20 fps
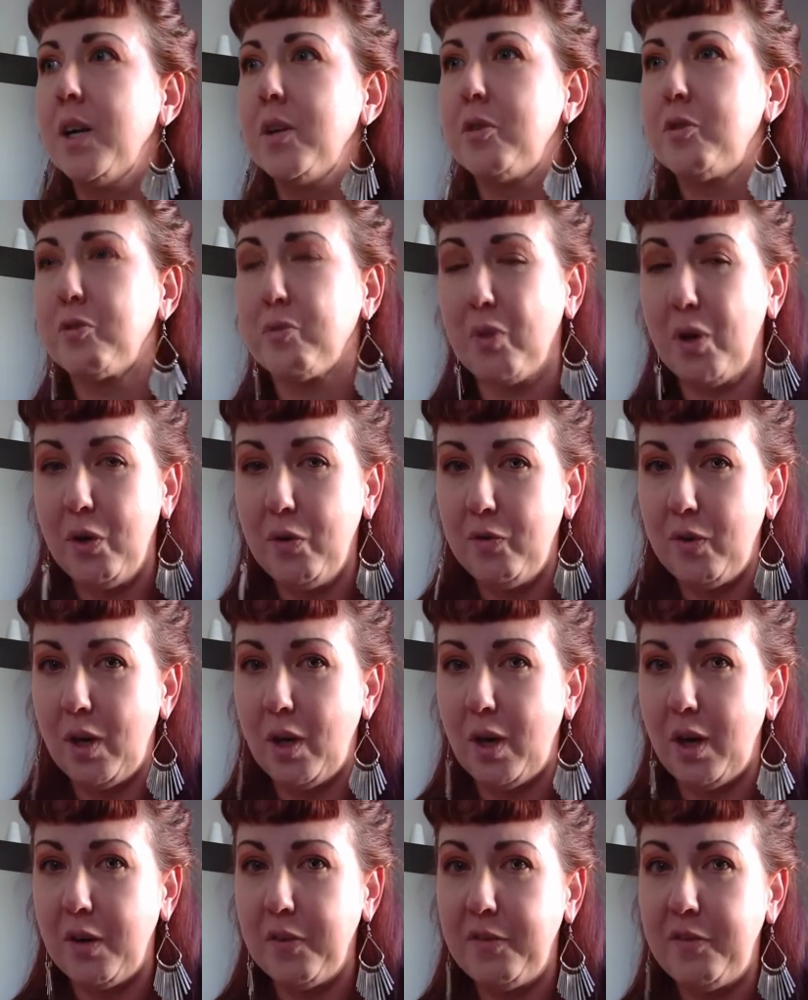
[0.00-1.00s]
drove
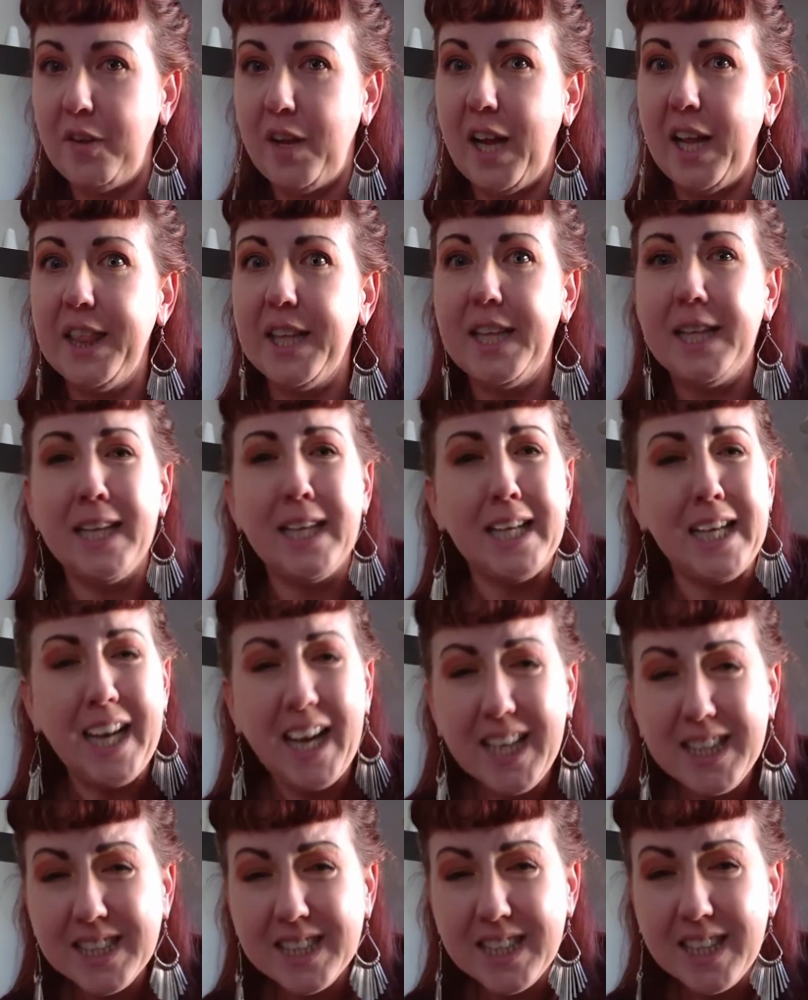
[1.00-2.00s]
off, and then the
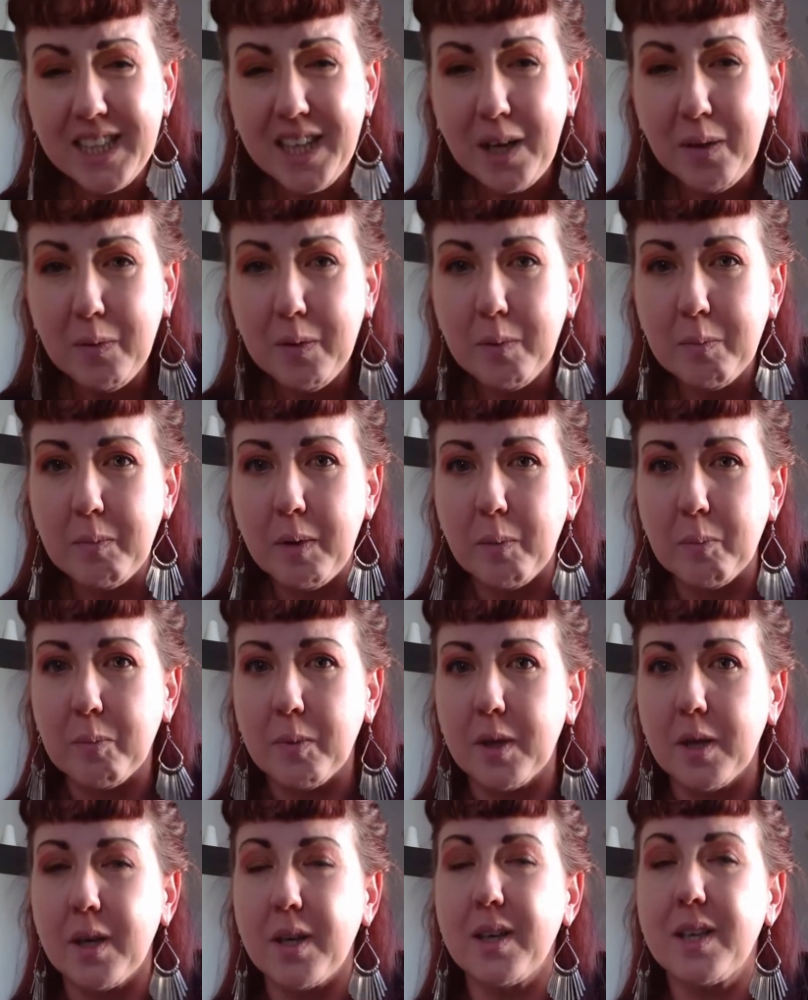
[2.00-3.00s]
next thing I
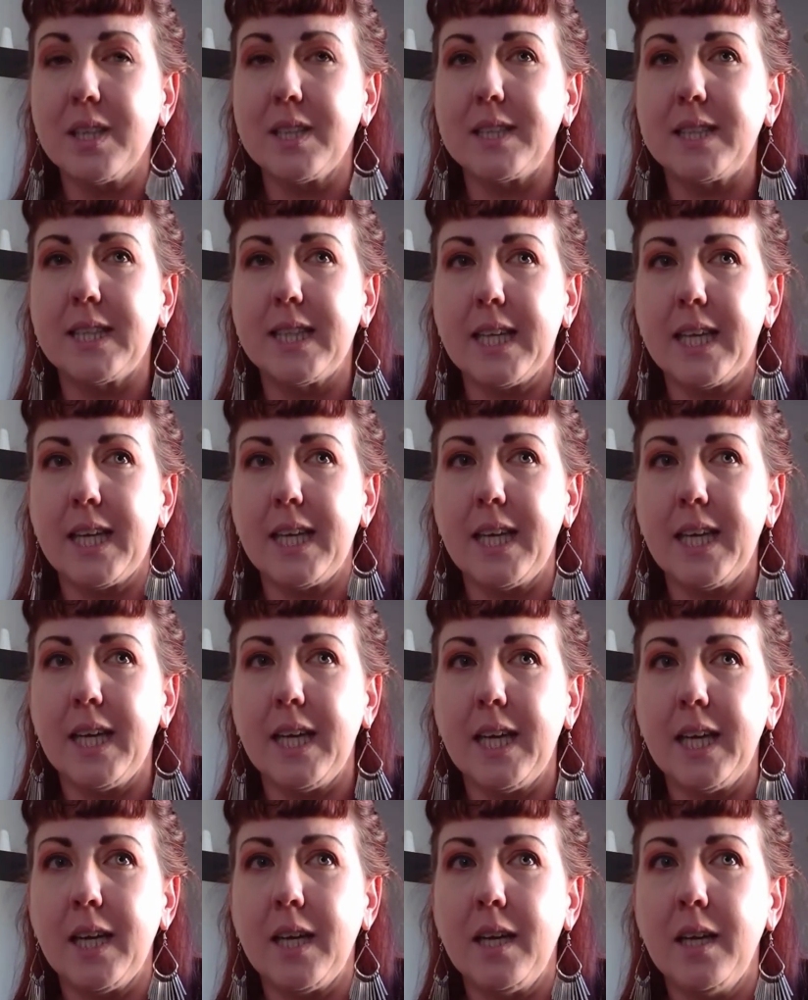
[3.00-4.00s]
remember is
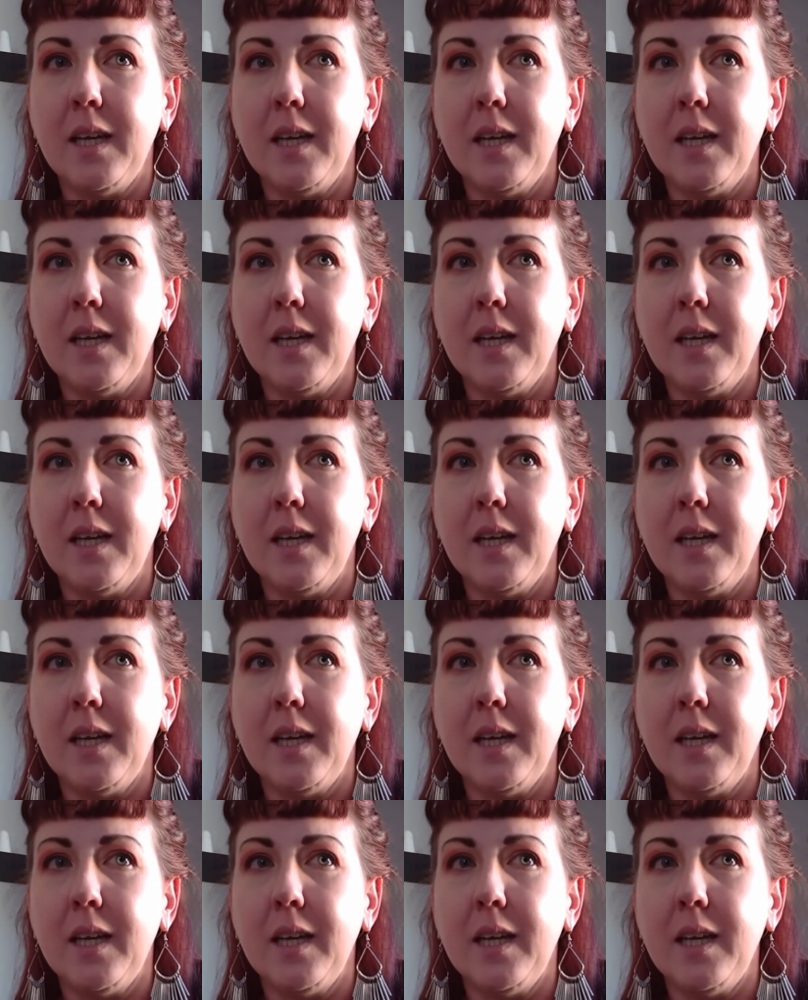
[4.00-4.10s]
thinking